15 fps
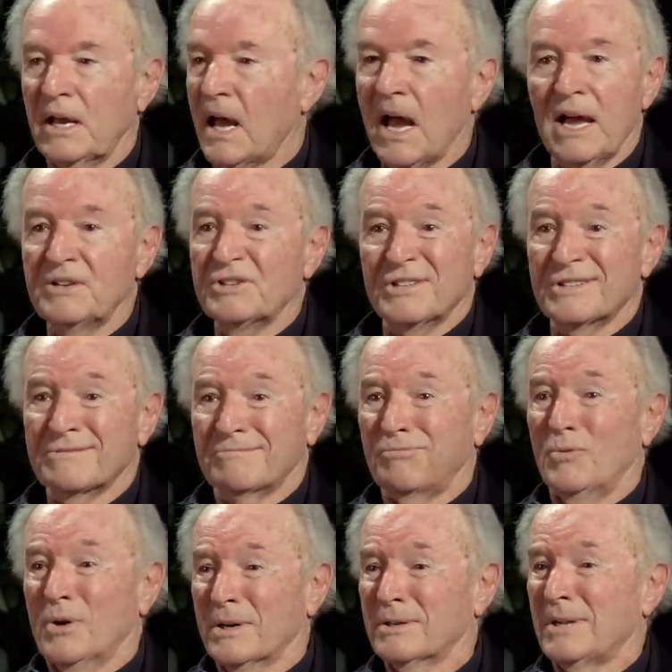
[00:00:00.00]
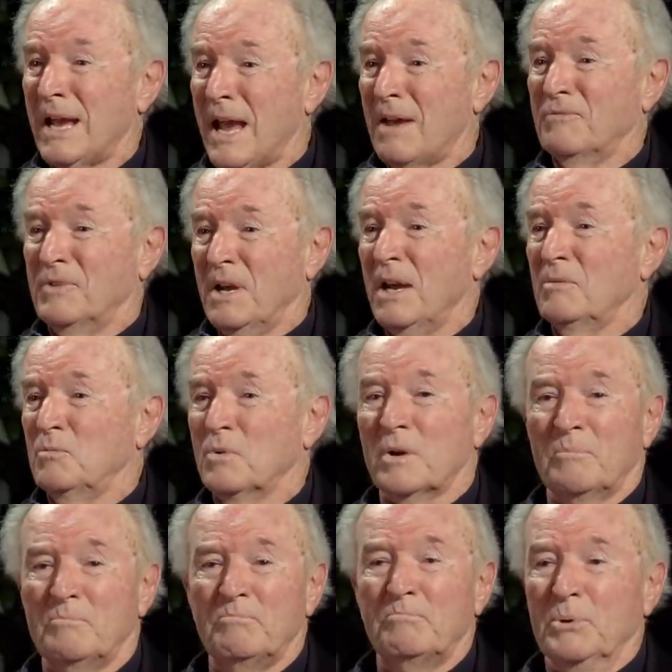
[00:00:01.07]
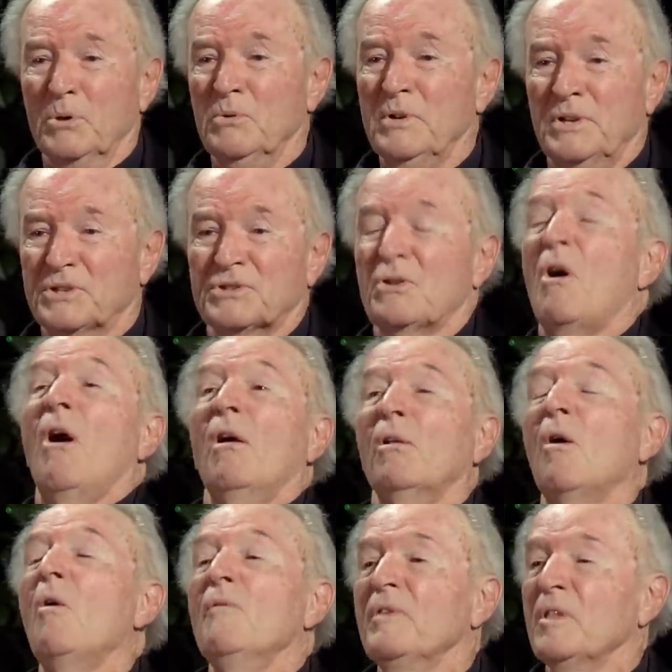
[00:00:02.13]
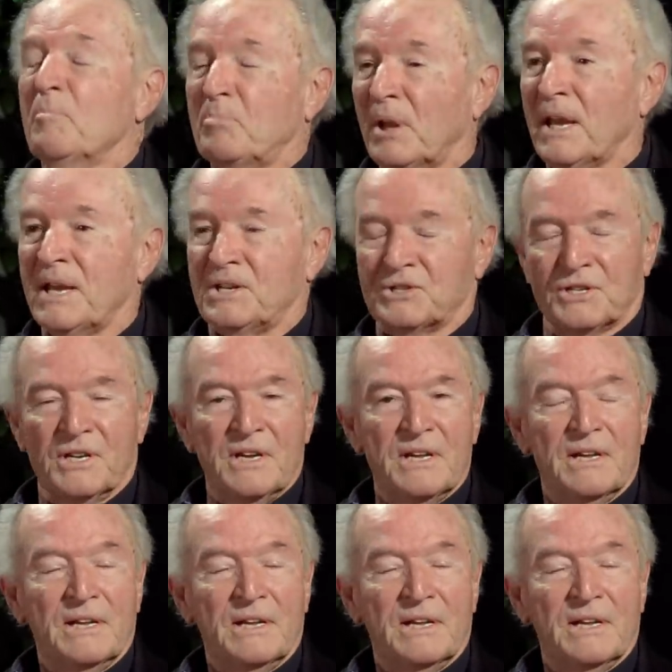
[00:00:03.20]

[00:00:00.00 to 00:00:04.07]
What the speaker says: I just worked Have Gun where Boone is all over the place.